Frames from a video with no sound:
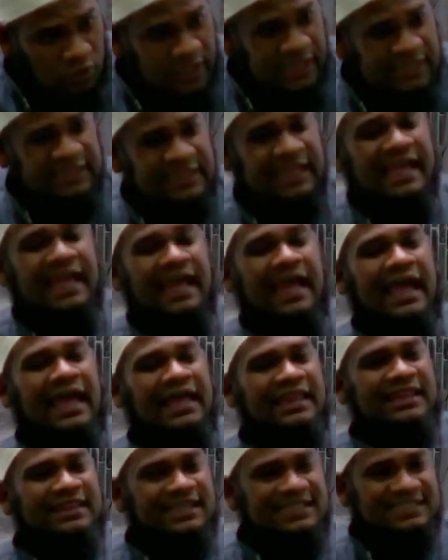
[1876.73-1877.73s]
to be correct,
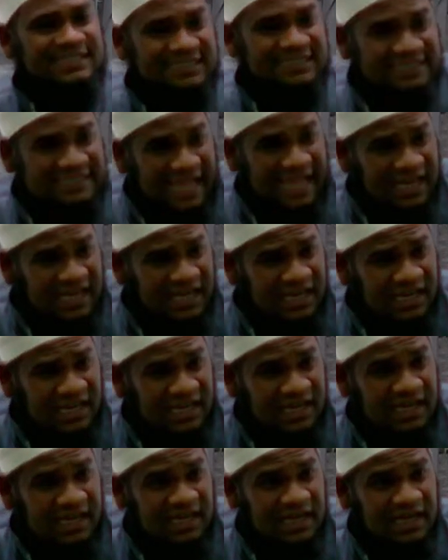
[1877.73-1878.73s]
and this is
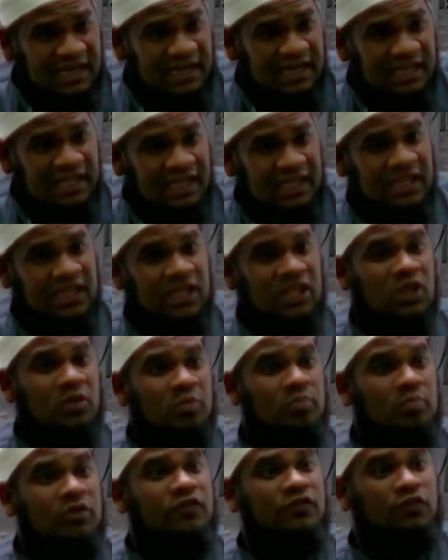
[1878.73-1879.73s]
done
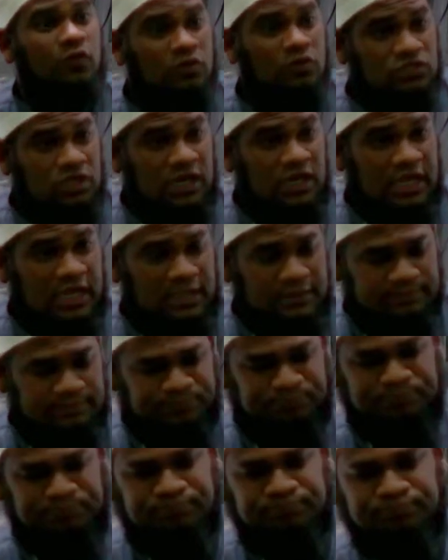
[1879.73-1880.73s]
before salah.